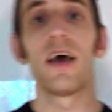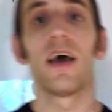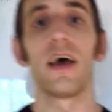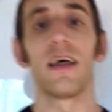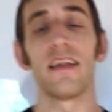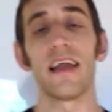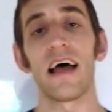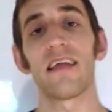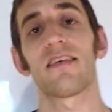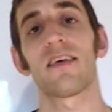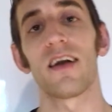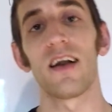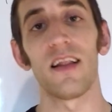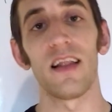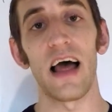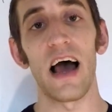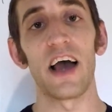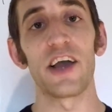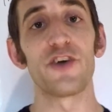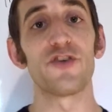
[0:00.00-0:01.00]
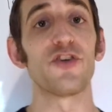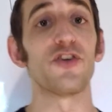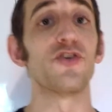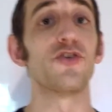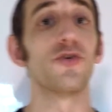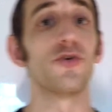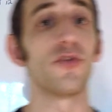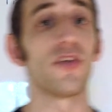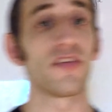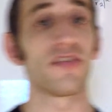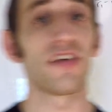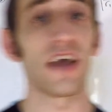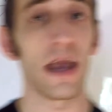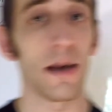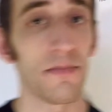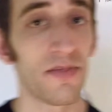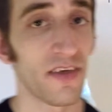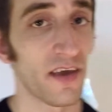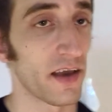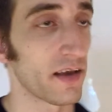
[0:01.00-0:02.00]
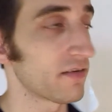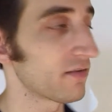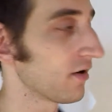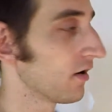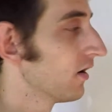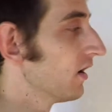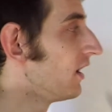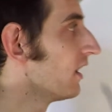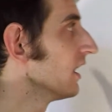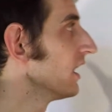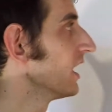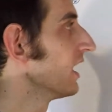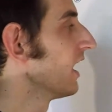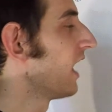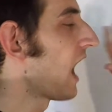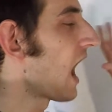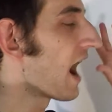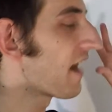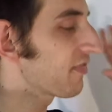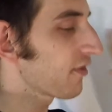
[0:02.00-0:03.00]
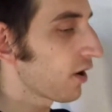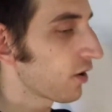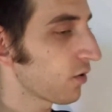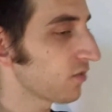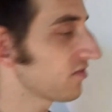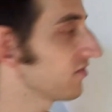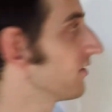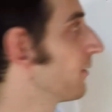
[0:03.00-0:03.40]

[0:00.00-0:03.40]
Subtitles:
and that's going to allow you to do the same thing. So I thought it was an